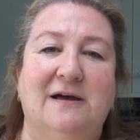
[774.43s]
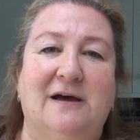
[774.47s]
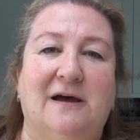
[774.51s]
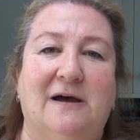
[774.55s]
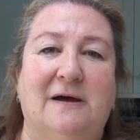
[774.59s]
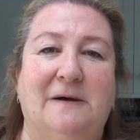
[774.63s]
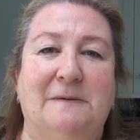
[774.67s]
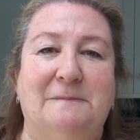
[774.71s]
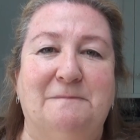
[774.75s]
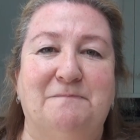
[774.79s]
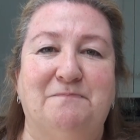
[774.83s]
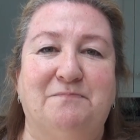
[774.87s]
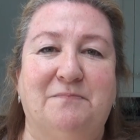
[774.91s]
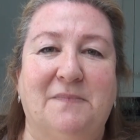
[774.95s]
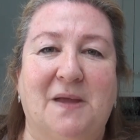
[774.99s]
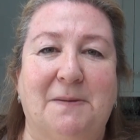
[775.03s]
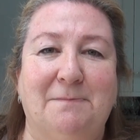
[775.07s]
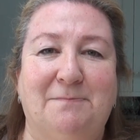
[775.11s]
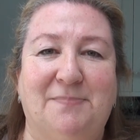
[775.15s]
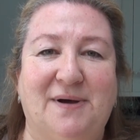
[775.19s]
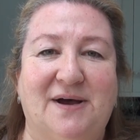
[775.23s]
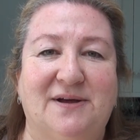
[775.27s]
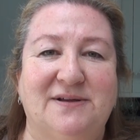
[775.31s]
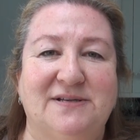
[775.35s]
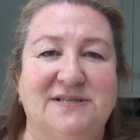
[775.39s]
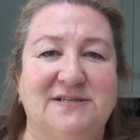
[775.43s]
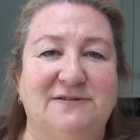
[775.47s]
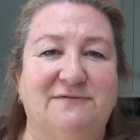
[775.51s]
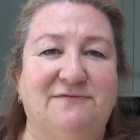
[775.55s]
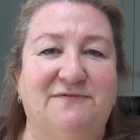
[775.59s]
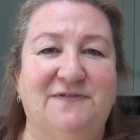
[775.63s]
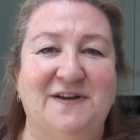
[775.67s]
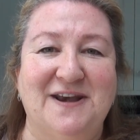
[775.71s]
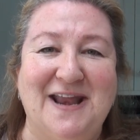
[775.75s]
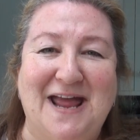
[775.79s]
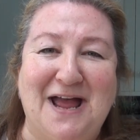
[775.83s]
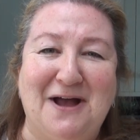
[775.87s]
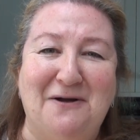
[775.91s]
Um, but
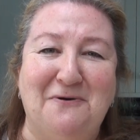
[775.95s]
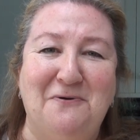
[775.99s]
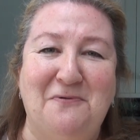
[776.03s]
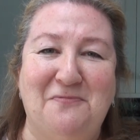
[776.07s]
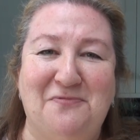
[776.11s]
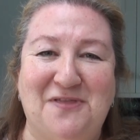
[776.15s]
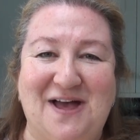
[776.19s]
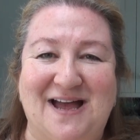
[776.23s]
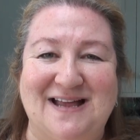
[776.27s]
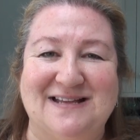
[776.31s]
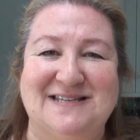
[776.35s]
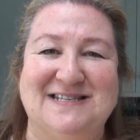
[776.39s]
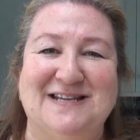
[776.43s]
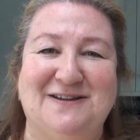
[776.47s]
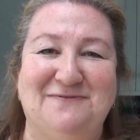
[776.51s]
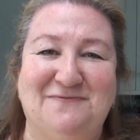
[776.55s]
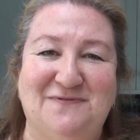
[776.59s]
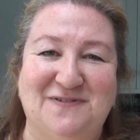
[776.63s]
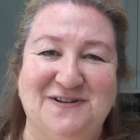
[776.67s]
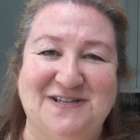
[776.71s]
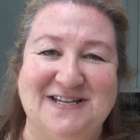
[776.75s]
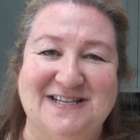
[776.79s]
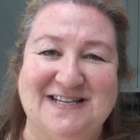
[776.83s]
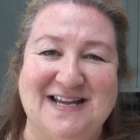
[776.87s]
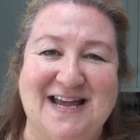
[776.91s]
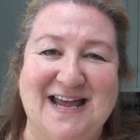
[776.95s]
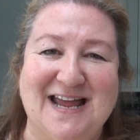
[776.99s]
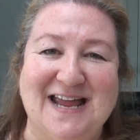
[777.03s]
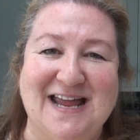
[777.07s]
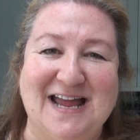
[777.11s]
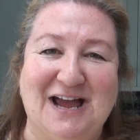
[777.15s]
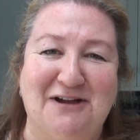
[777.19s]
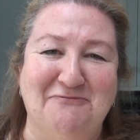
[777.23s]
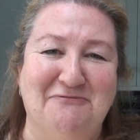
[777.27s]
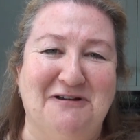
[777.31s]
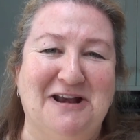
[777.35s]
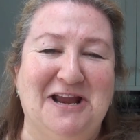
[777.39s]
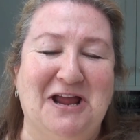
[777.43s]
for now, that's it for today.
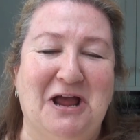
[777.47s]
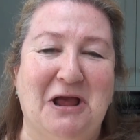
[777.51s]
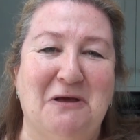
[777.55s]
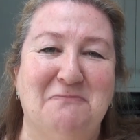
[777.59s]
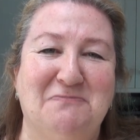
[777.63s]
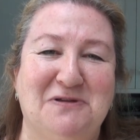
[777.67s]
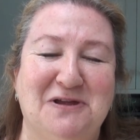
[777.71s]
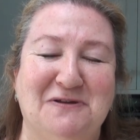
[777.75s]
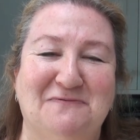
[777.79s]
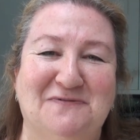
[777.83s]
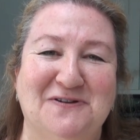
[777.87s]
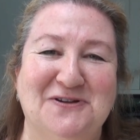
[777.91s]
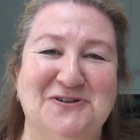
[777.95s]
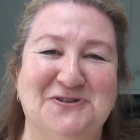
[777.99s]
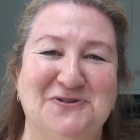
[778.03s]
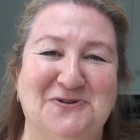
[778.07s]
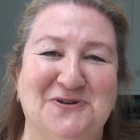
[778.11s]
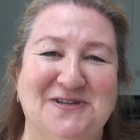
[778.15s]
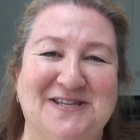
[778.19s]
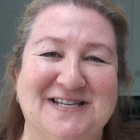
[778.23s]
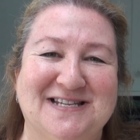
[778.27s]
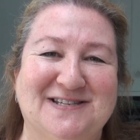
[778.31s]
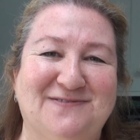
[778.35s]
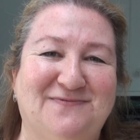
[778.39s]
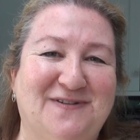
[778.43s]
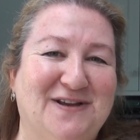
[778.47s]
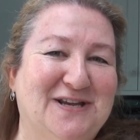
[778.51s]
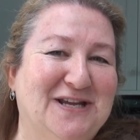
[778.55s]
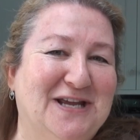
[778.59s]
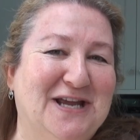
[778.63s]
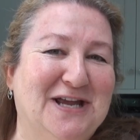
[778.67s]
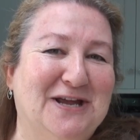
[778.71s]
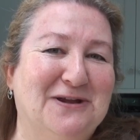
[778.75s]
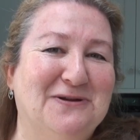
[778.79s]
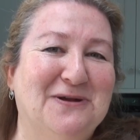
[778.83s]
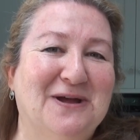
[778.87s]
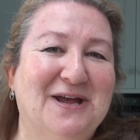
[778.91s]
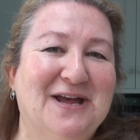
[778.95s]
I really hope you've enjoyed this
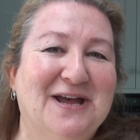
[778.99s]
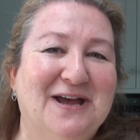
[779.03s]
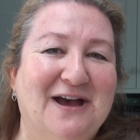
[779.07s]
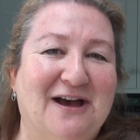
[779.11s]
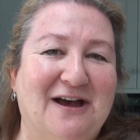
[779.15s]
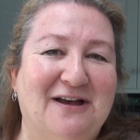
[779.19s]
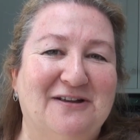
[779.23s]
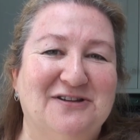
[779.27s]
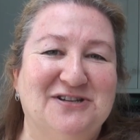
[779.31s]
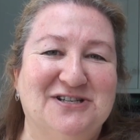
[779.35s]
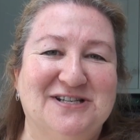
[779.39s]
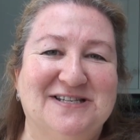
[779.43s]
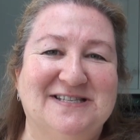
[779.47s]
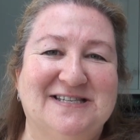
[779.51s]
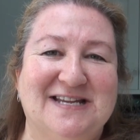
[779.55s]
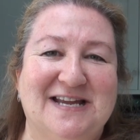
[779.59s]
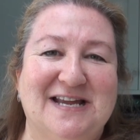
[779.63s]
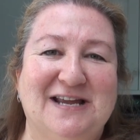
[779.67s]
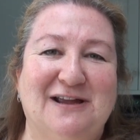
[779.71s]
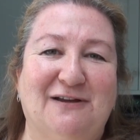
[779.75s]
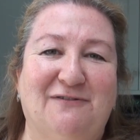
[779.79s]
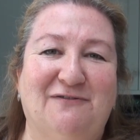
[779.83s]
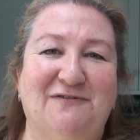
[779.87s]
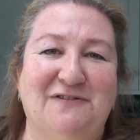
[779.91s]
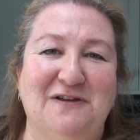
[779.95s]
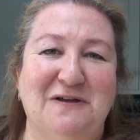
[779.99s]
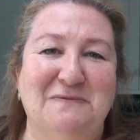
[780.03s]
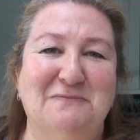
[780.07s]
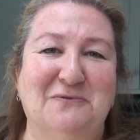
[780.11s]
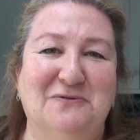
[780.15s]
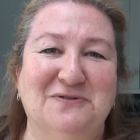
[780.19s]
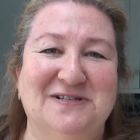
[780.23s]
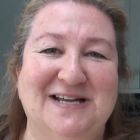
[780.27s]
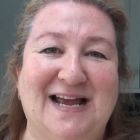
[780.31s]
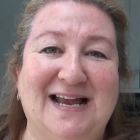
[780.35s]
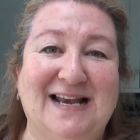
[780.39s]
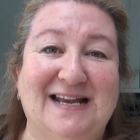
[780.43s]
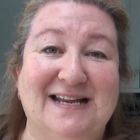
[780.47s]
video and just seeing a few more
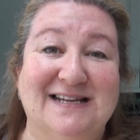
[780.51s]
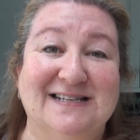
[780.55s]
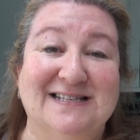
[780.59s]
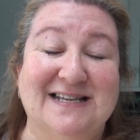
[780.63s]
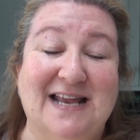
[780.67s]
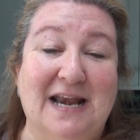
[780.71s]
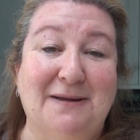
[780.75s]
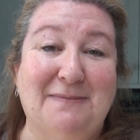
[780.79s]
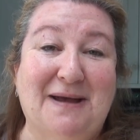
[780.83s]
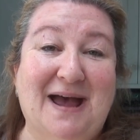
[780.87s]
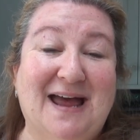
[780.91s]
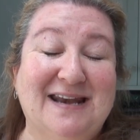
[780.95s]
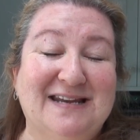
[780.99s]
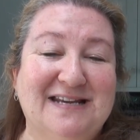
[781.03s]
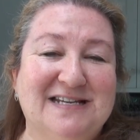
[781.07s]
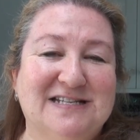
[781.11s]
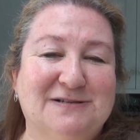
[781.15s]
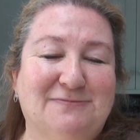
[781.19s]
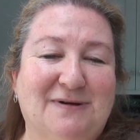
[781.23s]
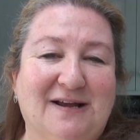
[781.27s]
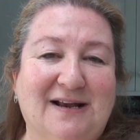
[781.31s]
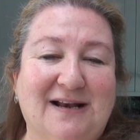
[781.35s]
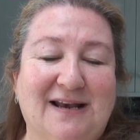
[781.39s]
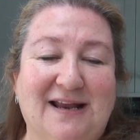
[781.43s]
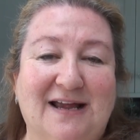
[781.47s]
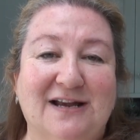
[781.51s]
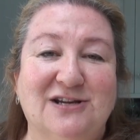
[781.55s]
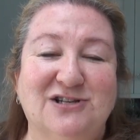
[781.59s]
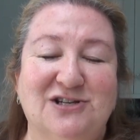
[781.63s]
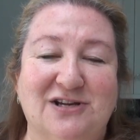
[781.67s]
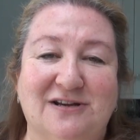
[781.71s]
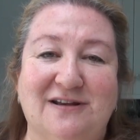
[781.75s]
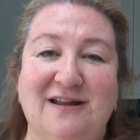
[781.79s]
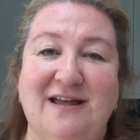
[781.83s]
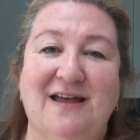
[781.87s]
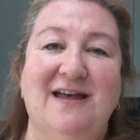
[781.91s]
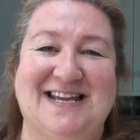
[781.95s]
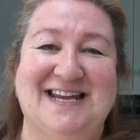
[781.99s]
dahlias that I'm adding to my
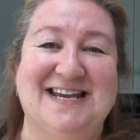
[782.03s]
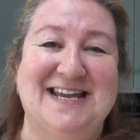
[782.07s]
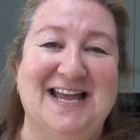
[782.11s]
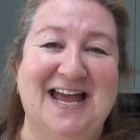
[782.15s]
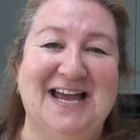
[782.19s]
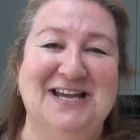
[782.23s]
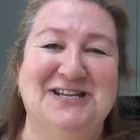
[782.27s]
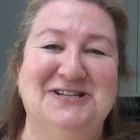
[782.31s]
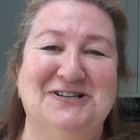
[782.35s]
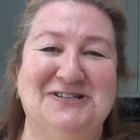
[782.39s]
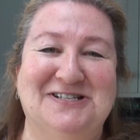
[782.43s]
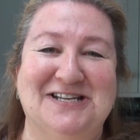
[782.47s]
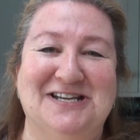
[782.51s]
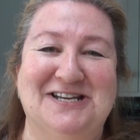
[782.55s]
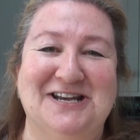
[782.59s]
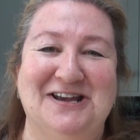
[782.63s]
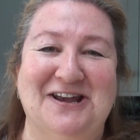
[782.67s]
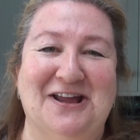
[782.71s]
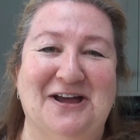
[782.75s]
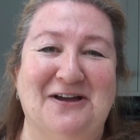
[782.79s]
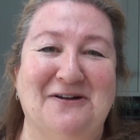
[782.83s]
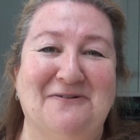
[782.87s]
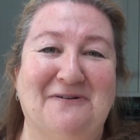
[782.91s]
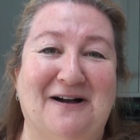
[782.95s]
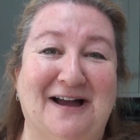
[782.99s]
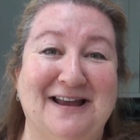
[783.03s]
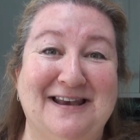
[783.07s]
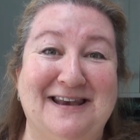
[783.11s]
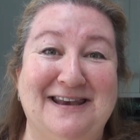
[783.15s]
collection. In case you didn't know, I